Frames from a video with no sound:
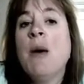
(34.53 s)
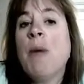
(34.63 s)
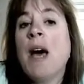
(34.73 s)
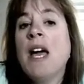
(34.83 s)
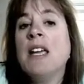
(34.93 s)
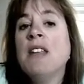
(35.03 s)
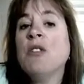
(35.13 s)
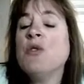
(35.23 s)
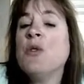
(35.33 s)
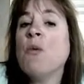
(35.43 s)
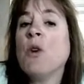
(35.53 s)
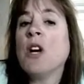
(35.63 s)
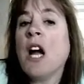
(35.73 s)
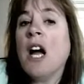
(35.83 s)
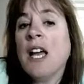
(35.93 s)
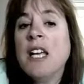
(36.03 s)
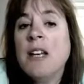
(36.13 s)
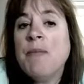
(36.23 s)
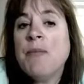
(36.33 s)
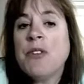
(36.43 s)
by either doing work on it,